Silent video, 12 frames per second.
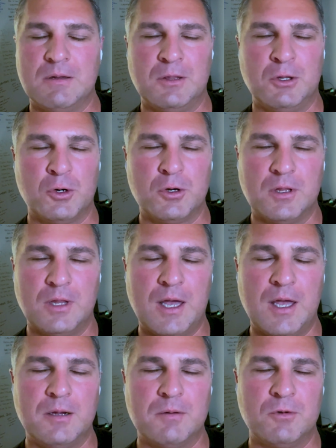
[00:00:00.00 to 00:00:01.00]
Learned a
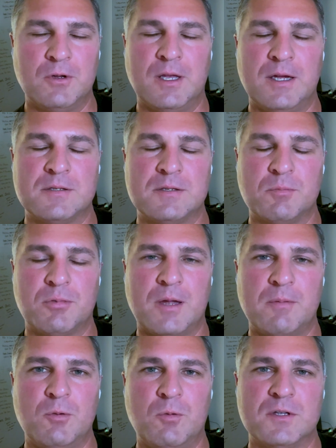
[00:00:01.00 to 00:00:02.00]
lot, realized it
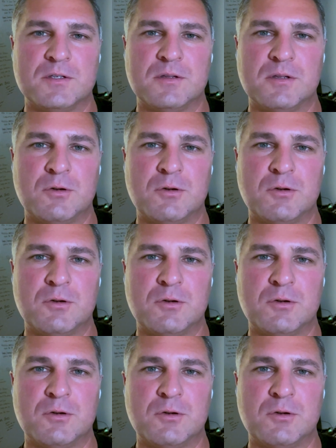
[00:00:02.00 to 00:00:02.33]
probably wasn't